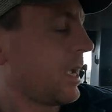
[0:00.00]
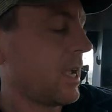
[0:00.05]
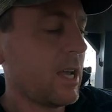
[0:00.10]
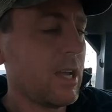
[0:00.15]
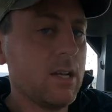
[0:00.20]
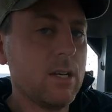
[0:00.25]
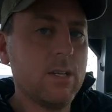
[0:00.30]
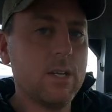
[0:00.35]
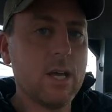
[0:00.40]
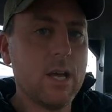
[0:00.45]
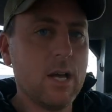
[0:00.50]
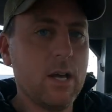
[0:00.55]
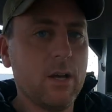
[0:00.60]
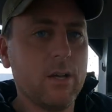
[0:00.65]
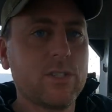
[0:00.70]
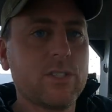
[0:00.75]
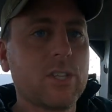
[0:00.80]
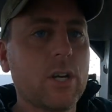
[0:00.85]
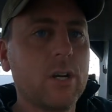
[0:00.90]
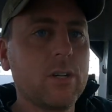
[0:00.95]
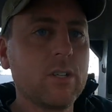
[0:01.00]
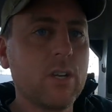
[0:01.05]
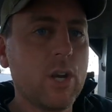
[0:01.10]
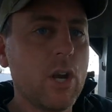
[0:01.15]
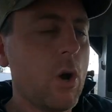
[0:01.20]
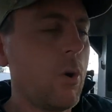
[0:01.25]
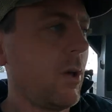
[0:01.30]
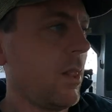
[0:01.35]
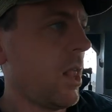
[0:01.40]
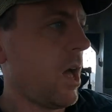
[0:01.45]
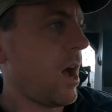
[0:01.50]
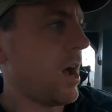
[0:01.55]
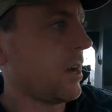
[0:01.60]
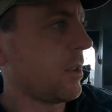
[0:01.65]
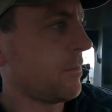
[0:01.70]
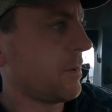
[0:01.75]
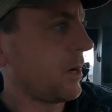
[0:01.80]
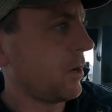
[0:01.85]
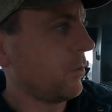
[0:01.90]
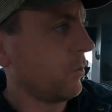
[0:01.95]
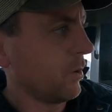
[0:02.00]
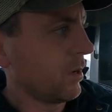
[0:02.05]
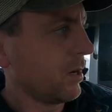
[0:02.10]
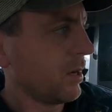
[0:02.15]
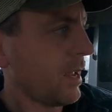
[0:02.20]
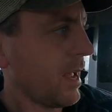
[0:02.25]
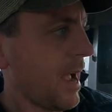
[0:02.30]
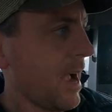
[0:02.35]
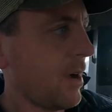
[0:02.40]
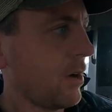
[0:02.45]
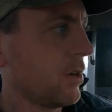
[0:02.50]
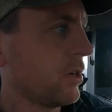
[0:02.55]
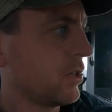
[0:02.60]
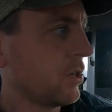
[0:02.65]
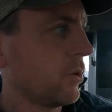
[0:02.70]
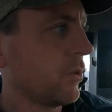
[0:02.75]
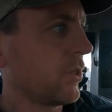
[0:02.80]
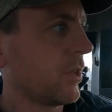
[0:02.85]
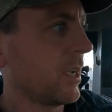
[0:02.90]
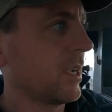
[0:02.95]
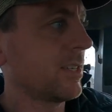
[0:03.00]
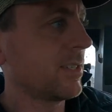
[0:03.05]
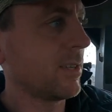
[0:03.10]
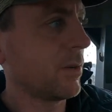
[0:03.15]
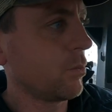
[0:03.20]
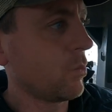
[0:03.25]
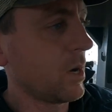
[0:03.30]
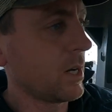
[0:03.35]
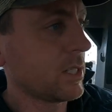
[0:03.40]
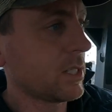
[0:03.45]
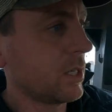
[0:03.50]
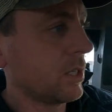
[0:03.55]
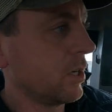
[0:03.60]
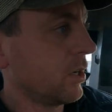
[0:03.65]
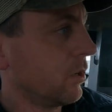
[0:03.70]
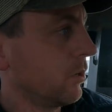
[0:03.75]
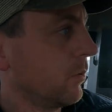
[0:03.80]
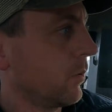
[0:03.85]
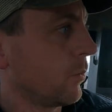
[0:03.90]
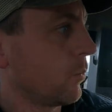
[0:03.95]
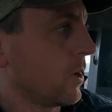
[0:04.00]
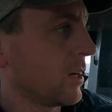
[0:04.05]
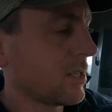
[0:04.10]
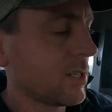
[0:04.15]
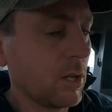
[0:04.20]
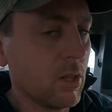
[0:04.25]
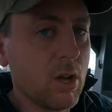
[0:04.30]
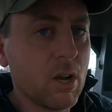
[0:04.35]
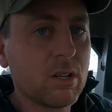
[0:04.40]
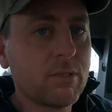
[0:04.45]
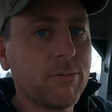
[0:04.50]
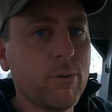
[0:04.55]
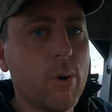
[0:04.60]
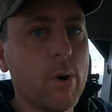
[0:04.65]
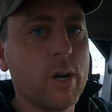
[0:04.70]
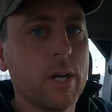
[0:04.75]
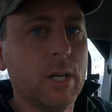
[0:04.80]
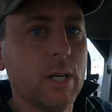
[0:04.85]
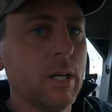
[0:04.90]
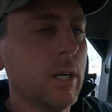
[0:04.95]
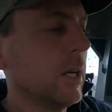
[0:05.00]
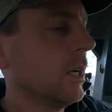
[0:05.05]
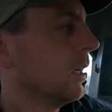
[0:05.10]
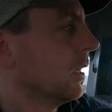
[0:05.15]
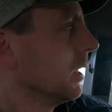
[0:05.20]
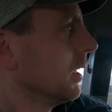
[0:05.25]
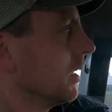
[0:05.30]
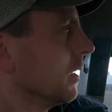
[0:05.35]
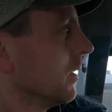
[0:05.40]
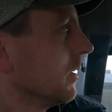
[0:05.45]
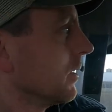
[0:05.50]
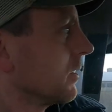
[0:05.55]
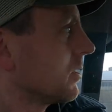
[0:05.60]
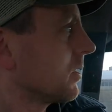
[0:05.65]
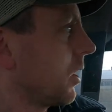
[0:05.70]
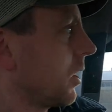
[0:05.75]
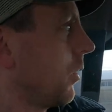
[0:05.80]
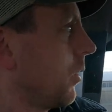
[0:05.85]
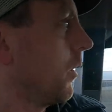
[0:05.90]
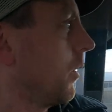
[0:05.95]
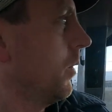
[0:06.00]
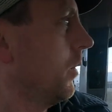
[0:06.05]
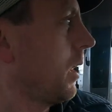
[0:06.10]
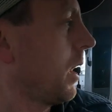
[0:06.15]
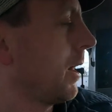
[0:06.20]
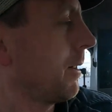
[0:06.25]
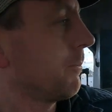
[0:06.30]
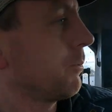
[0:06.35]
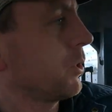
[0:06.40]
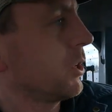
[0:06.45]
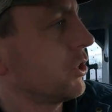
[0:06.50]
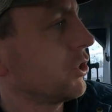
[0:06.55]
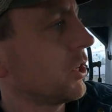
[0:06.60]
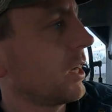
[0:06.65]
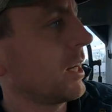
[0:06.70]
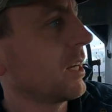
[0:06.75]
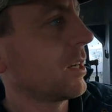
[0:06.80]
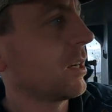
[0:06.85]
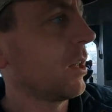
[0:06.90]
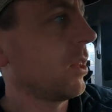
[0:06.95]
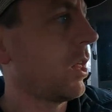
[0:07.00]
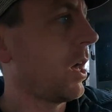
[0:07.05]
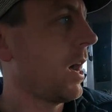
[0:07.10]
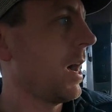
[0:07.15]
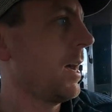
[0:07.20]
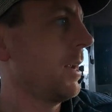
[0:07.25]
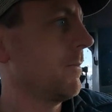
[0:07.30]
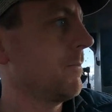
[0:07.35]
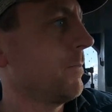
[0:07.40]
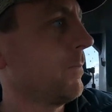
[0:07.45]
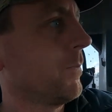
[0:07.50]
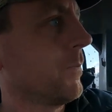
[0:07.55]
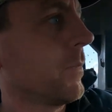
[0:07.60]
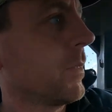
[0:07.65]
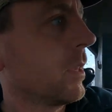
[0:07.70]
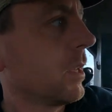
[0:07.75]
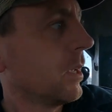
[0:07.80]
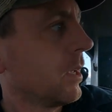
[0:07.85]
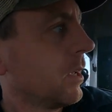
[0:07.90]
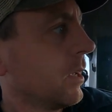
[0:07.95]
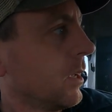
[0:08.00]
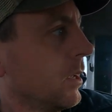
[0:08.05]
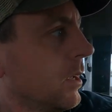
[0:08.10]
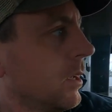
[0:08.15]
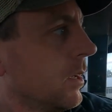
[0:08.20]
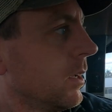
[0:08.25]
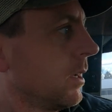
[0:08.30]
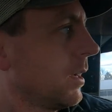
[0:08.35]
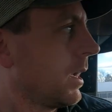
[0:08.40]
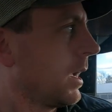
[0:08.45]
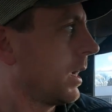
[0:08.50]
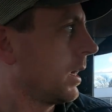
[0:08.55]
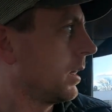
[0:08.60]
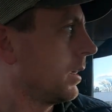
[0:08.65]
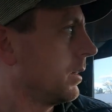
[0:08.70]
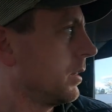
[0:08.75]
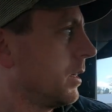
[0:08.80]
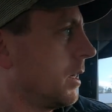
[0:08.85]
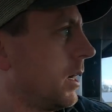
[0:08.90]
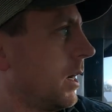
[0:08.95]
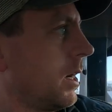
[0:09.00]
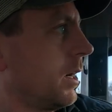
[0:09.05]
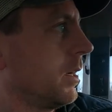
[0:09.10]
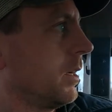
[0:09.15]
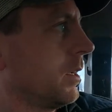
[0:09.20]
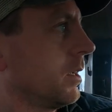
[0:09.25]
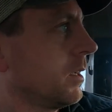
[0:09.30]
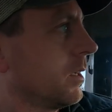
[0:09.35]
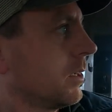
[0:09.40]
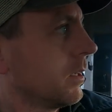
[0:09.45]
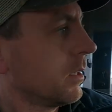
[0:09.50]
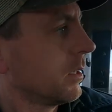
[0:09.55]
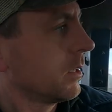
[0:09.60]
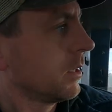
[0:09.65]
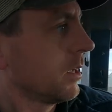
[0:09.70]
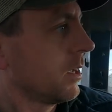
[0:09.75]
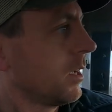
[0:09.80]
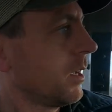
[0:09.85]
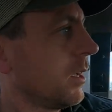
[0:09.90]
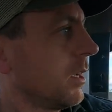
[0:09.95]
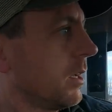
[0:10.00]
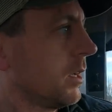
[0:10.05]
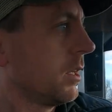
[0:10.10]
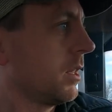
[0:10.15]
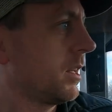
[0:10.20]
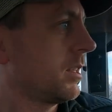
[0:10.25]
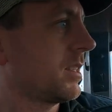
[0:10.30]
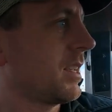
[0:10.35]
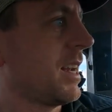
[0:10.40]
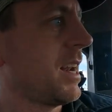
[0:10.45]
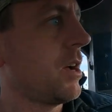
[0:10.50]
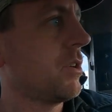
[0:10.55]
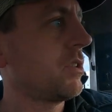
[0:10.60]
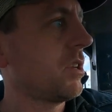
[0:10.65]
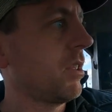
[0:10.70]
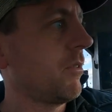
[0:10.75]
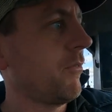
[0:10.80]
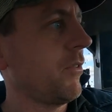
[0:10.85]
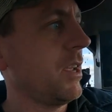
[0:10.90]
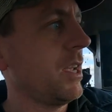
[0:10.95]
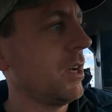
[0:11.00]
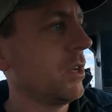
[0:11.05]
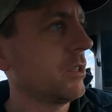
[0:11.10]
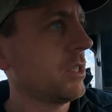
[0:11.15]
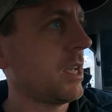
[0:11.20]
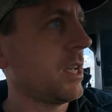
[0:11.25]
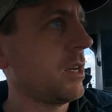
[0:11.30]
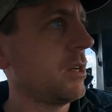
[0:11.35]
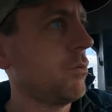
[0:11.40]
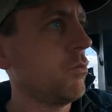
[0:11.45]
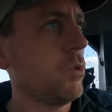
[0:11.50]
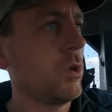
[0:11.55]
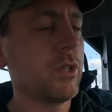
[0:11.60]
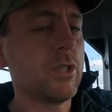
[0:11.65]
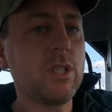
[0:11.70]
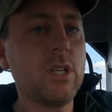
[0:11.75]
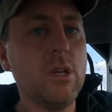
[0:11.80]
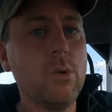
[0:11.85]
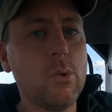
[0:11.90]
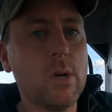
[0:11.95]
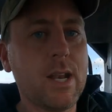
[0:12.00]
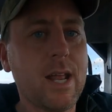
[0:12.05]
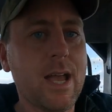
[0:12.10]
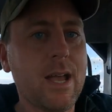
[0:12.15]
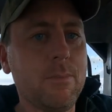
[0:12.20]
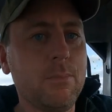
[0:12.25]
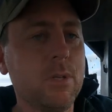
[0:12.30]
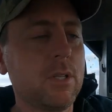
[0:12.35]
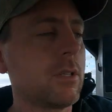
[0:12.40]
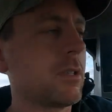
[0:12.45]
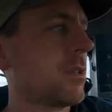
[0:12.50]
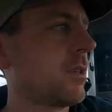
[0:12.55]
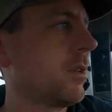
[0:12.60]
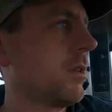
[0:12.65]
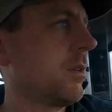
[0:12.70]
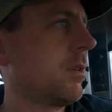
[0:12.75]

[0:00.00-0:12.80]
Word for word: and uh, starting to know a lot about how to do things and what to do and what to look for. So I appreciate it a lot, and uh, let's get out to the field and we'll see what happens.